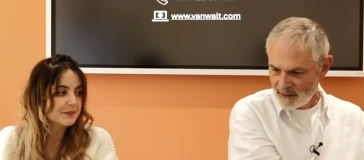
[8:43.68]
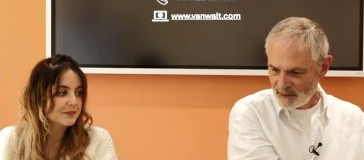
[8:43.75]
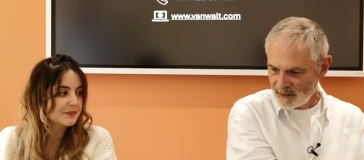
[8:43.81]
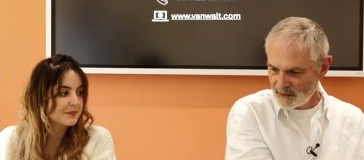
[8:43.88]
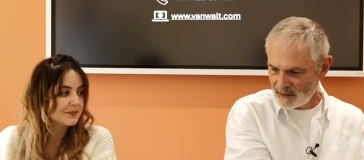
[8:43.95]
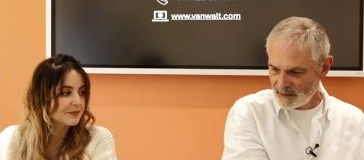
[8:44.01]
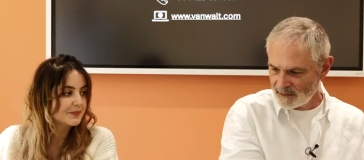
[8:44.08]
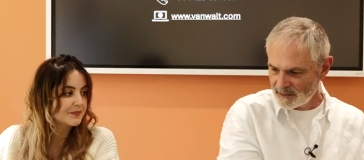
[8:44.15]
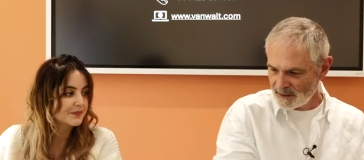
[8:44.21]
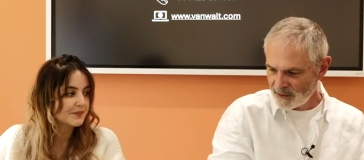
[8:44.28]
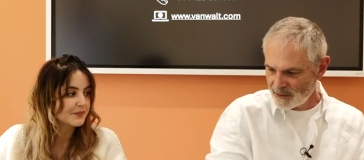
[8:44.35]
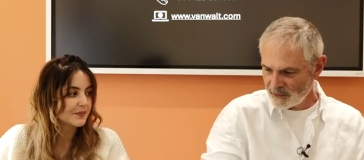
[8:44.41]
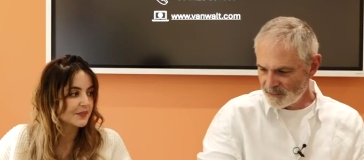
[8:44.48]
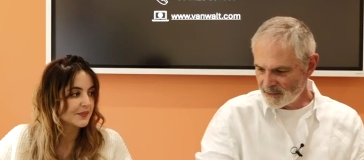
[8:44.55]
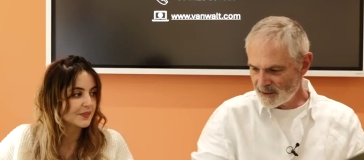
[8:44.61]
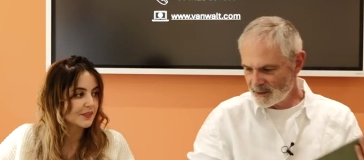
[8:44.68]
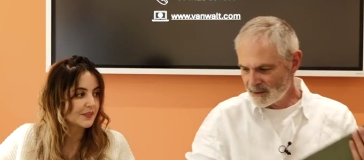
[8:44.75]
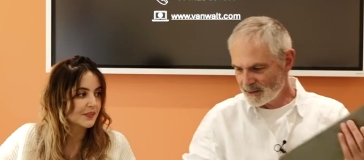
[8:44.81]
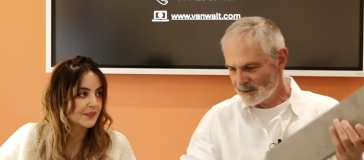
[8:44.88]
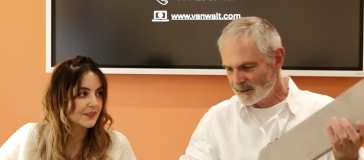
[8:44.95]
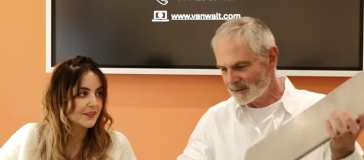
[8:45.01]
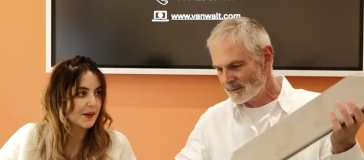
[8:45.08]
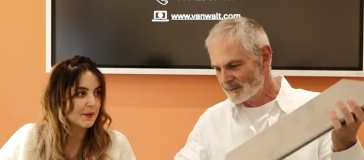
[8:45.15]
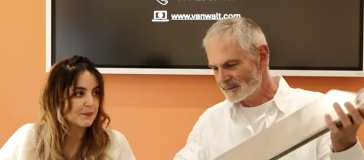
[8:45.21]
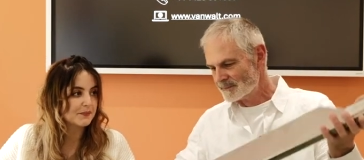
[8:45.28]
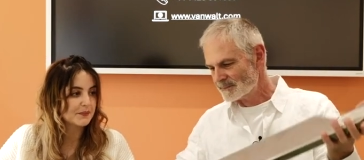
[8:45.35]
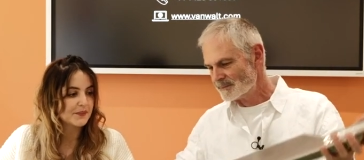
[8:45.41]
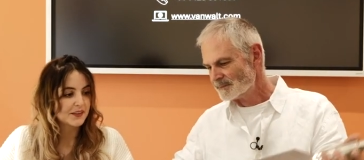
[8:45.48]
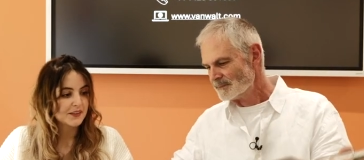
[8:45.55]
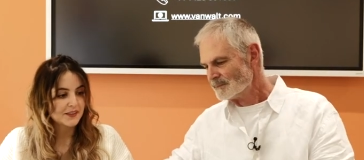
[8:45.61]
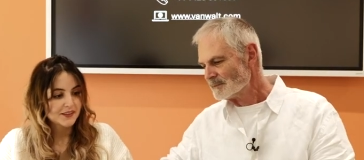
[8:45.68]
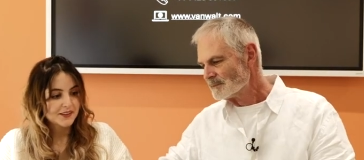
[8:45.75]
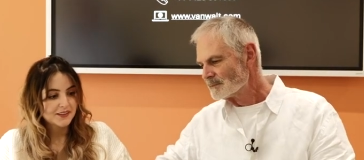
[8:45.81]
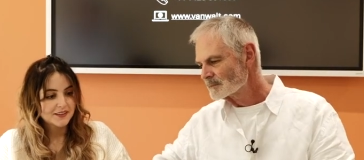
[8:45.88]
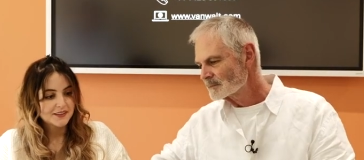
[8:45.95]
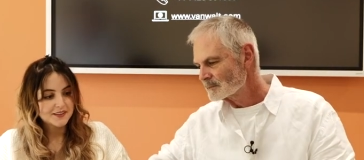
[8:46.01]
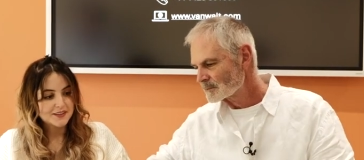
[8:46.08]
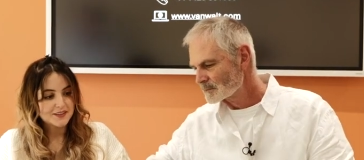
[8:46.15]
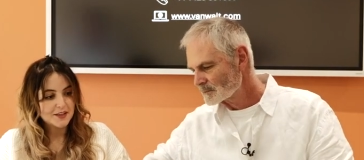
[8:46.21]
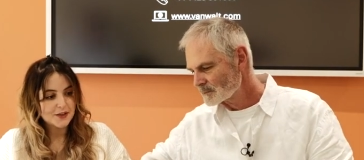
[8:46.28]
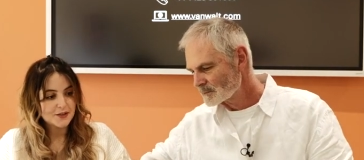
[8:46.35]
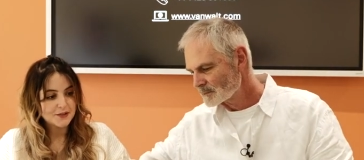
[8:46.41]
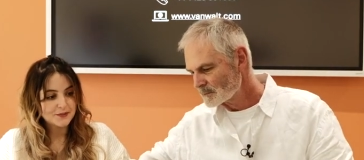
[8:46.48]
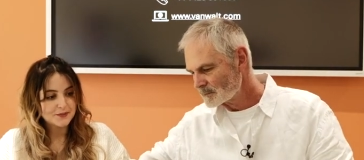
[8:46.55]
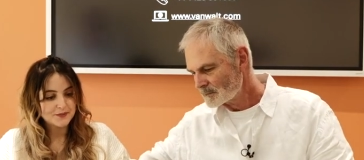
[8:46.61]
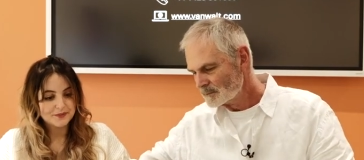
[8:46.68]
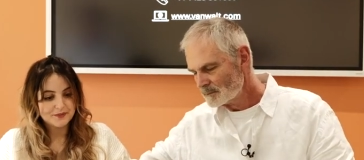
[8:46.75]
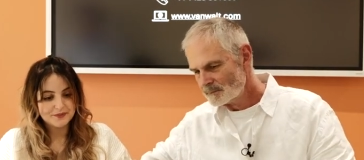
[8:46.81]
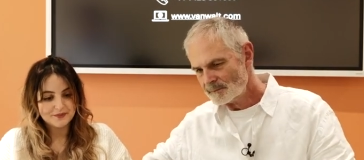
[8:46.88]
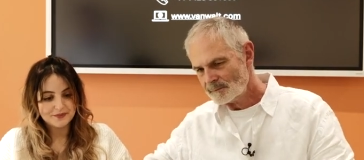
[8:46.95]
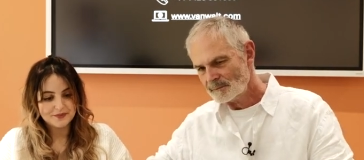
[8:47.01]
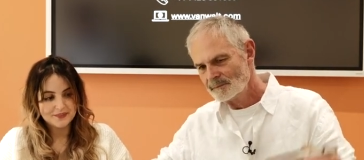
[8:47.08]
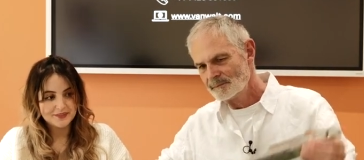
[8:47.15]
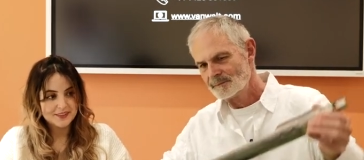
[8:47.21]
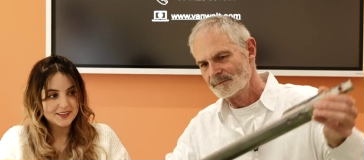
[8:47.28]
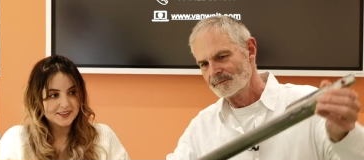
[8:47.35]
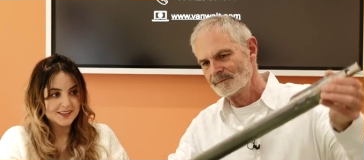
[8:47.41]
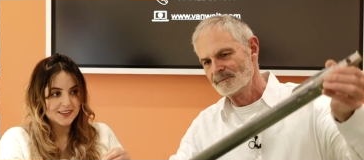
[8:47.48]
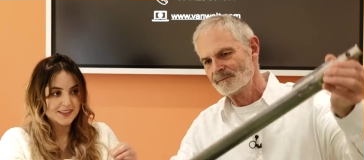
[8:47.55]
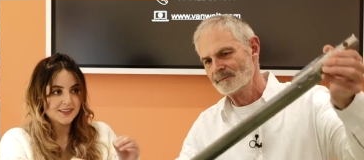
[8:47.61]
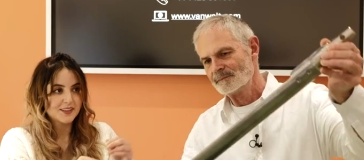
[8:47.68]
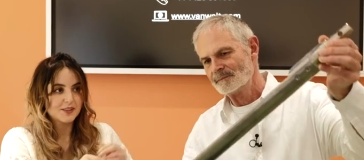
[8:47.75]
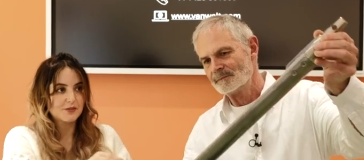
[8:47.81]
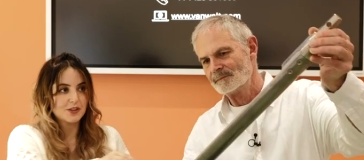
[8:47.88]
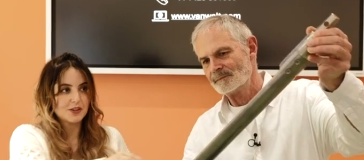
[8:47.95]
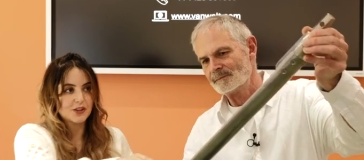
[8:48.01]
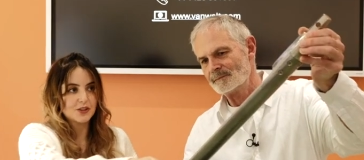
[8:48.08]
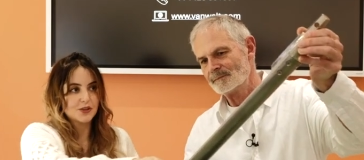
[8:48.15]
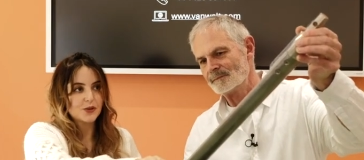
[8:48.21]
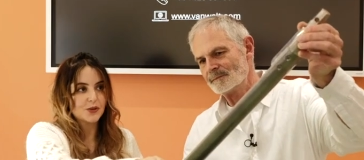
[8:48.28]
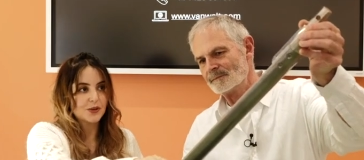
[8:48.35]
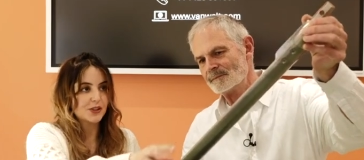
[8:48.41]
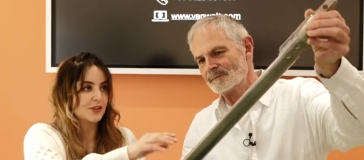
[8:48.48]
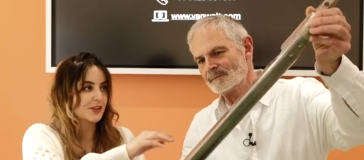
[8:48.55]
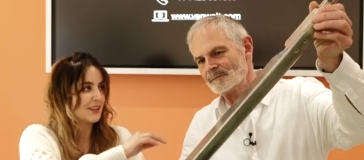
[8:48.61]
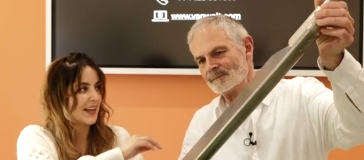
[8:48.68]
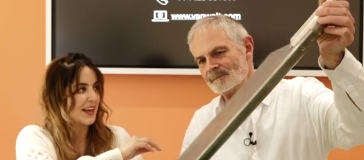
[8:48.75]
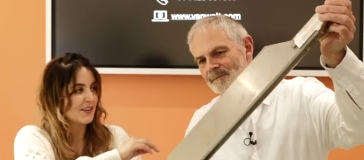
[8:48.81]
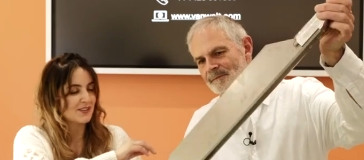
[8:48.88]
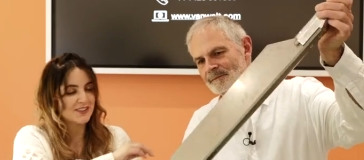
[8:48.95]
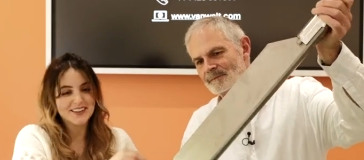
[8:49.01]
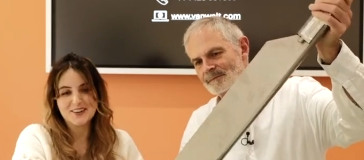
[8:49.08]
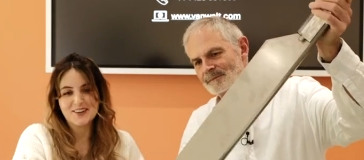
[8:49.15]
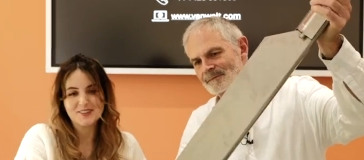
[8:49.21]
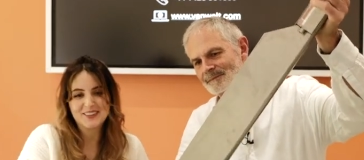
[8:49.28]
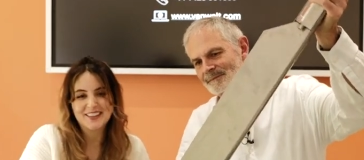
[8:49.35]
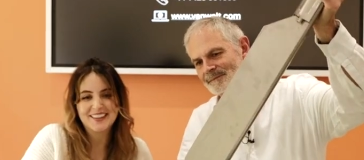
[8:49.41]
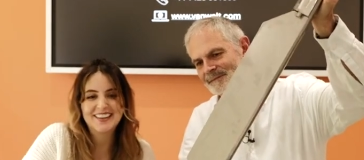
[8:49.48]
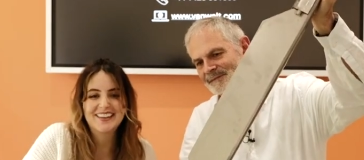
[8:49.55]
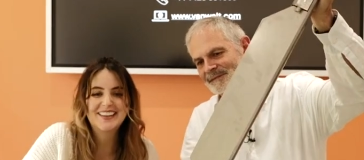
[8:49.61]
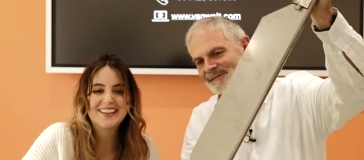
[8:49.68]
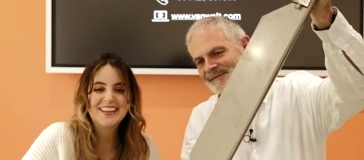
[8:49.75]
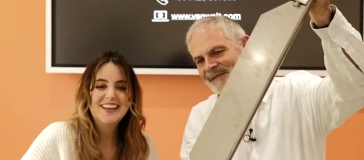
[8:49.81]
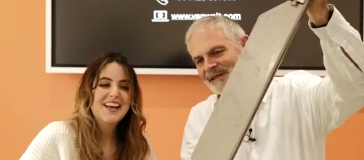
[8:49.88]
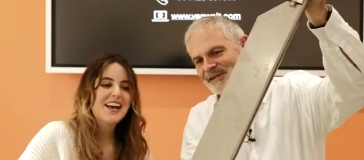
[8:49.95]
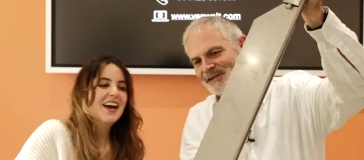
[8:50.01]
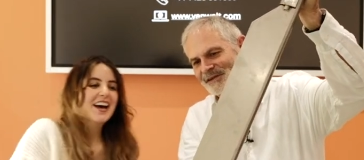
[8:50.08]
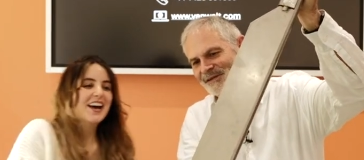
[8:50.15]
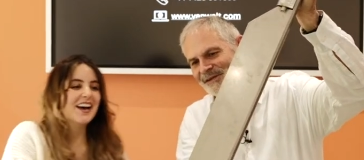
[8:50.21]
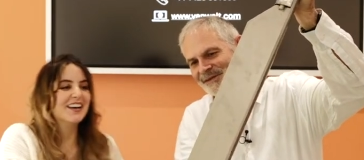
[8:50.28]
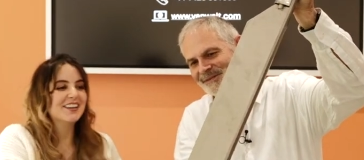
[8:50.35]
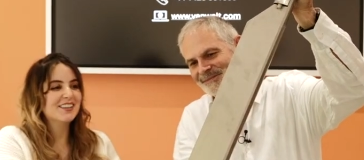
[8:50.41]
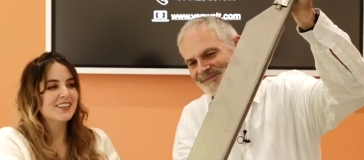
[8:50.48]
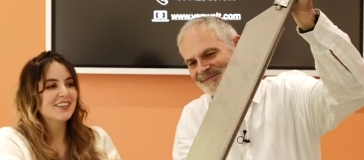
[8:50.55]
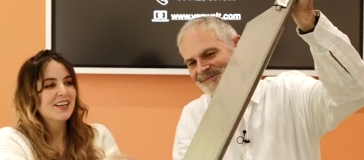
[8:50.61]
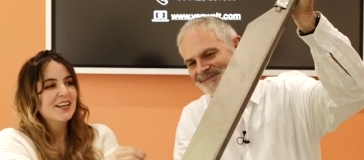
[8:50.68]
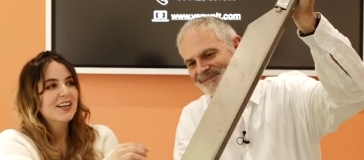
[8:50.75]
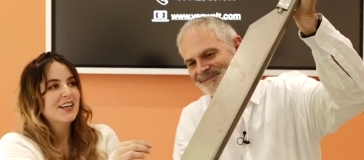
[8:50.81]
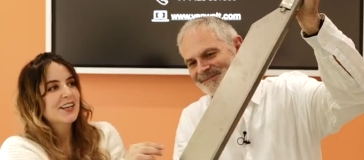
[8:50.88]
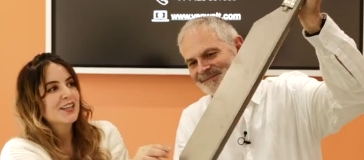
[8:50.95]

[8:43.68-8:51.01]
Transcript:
Speaker 1: Ikky, take over.
Speaker 2: So this is a Russian corer. You can hold it. Hold it. Thank you.